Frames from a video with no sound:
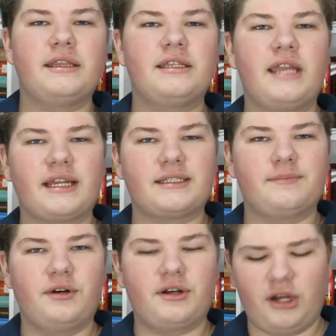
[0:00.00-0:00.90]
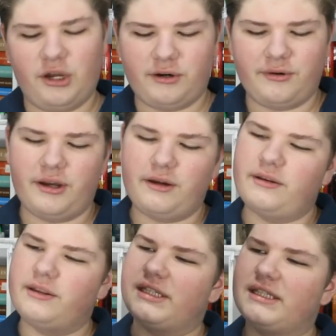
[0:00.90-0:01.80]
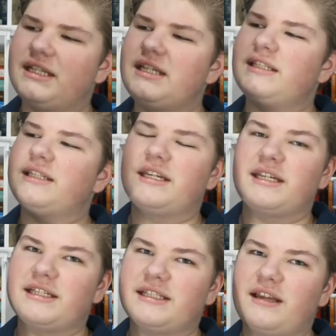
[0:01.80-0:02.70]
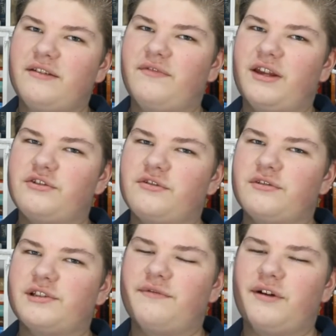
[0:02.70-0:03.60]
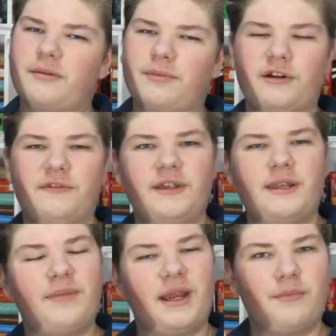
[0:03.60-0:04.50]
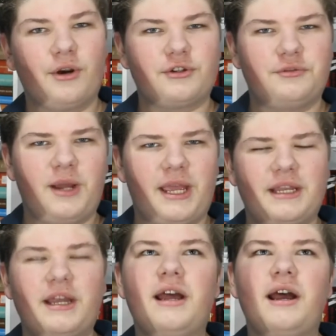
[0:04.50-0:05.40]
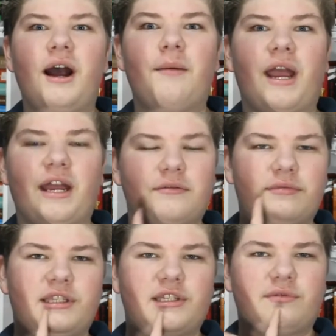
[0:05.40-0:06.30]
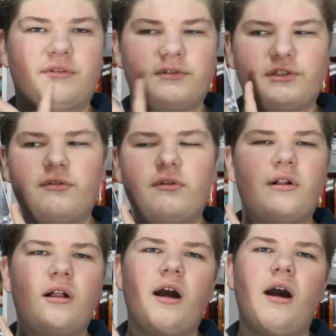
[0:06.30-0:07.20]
The next book on this list is Adventures of Huckleberry Finn by Mark Twain. I had to read this one for school.